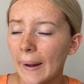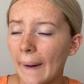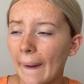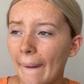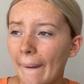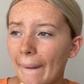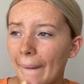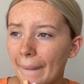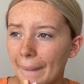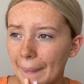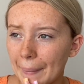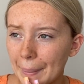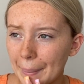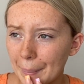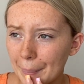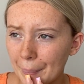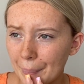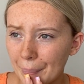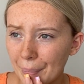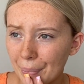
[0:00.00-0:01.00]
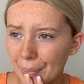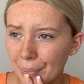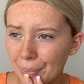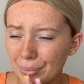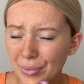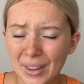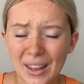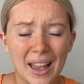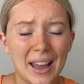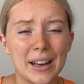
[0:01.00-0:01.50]
Um,
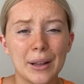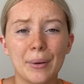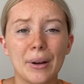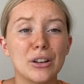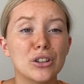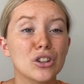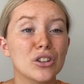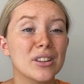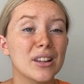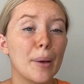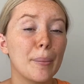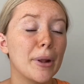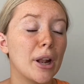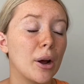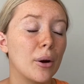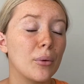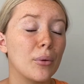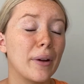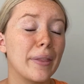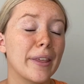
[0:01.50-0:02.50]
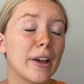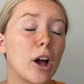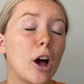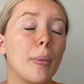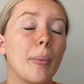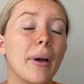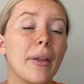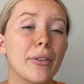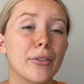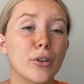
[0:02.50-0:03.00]
anyway, just let me know in the
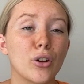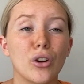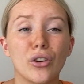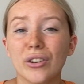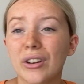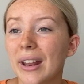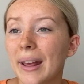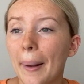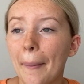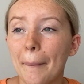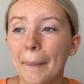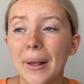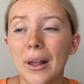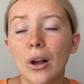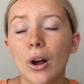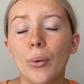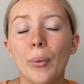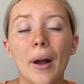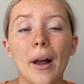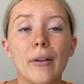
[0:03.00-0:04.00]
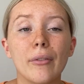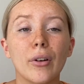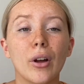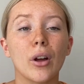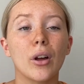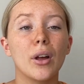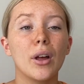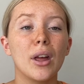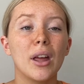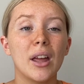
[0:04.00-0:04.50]
comments or DM me or whatever.
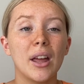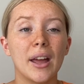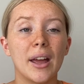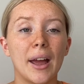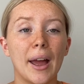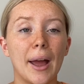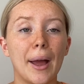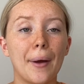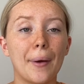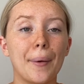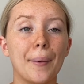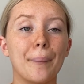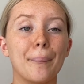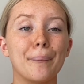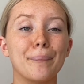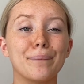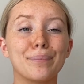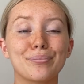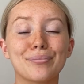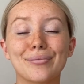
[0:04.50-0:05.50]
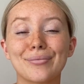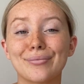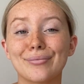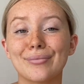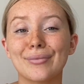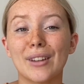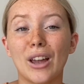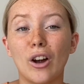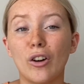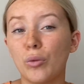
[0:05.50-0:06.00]
Um,
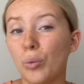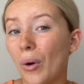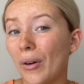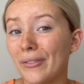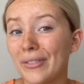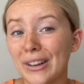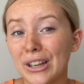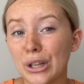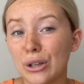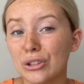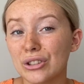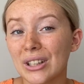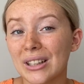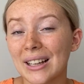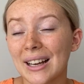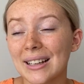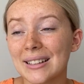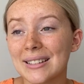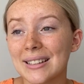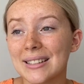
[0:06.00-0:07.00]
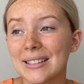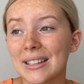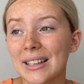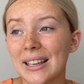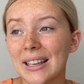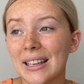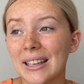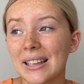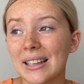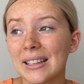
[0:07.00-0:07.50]
of what videos you'd like to
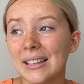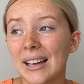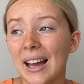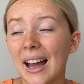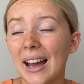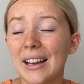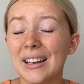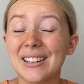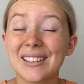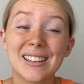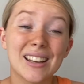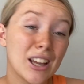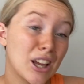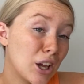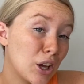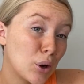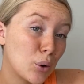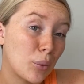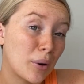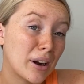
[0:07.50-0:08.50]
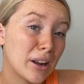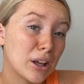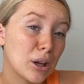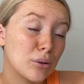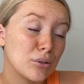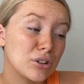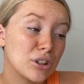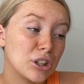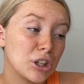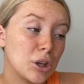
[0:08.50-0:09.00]
see and when I go
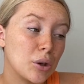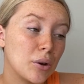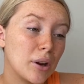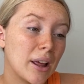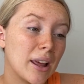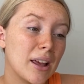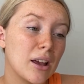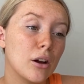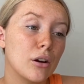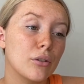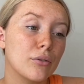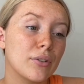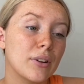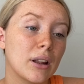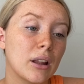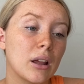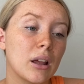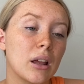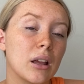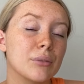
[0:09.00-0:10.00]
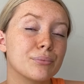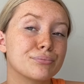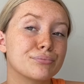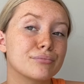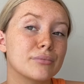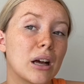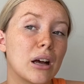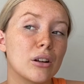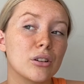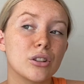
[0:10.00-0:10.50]
to uni hopefully
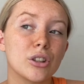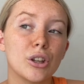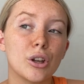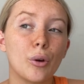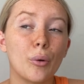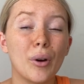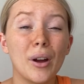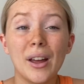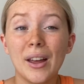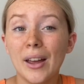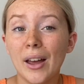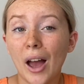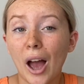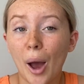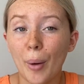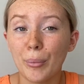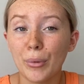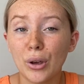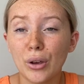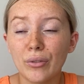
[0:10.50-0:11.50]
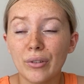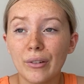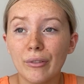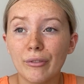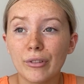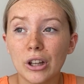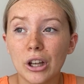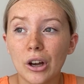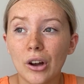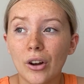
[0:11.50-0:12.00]
I'll do a moving
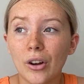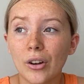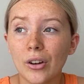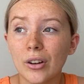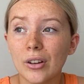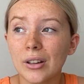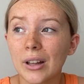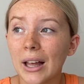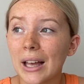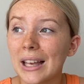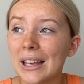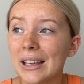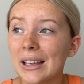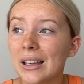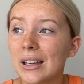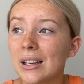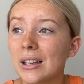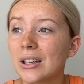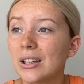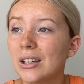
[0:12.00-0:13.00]
vlog like